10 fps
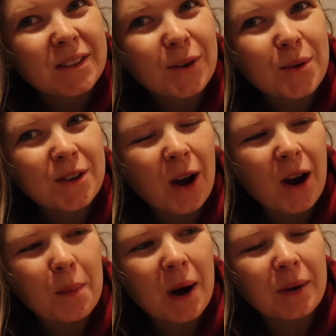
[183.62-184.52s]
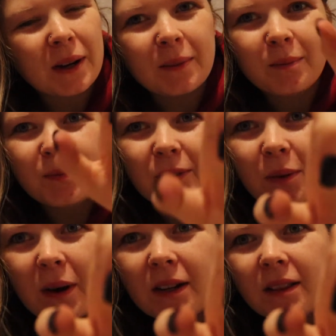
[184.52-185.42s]
Don't wanna talk about it.
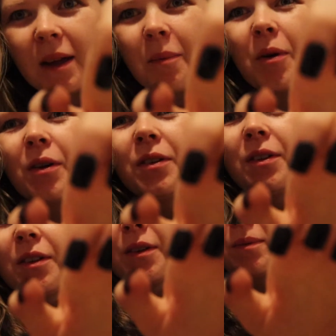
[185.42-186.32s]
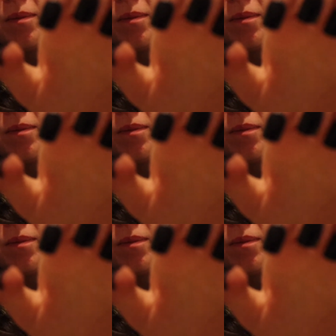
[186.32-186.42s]
So I did them ones